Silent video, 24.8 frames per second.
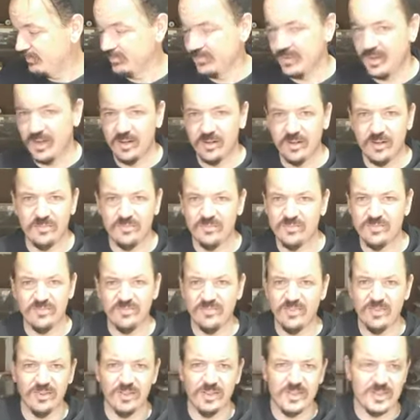I've got
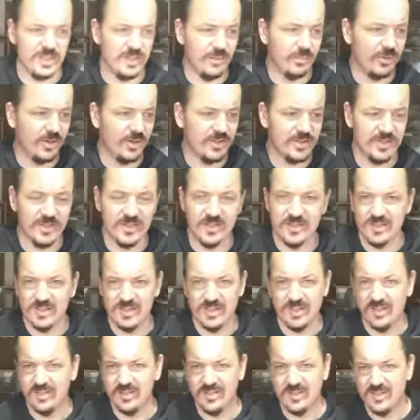various airbrushes, so
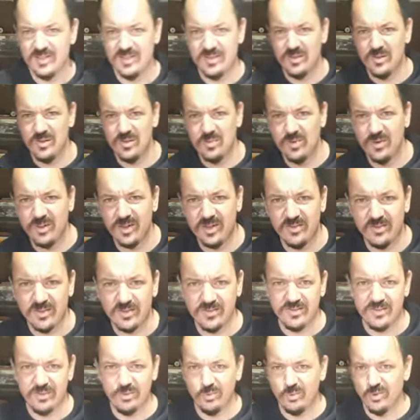I just use
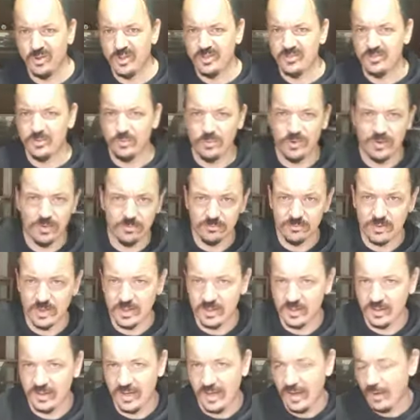whatever when I'm running.
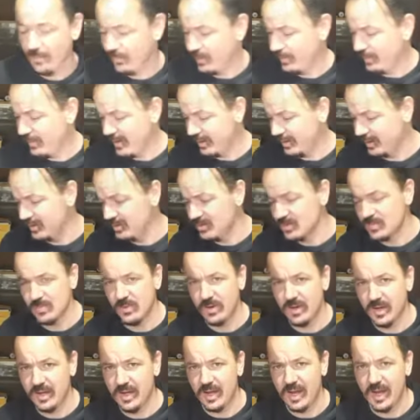I mainly use
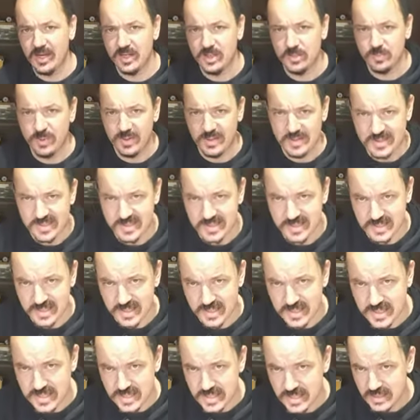my
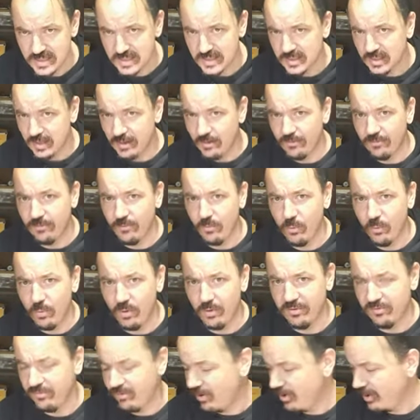HPC for
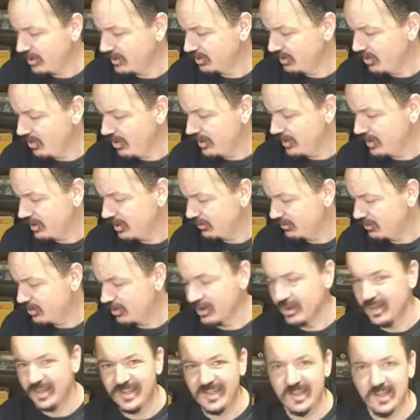fine line, and I've got an
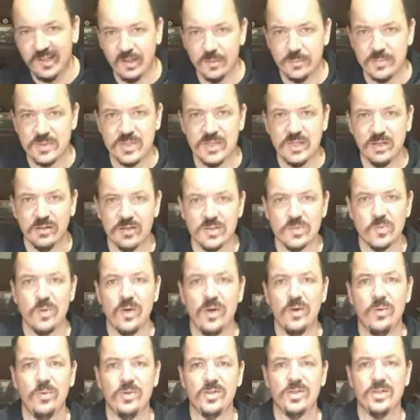Eclipse there as
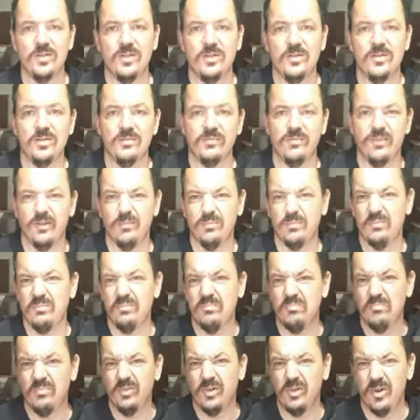well, which I use for
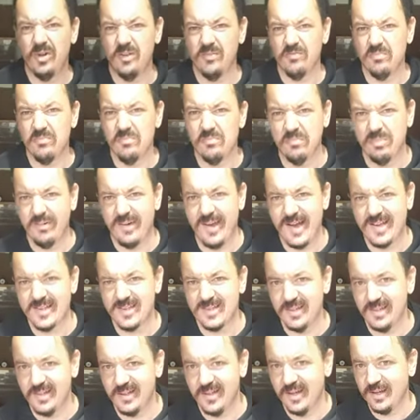kind of
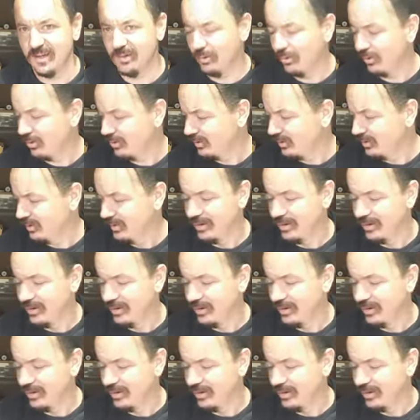blasting colour on.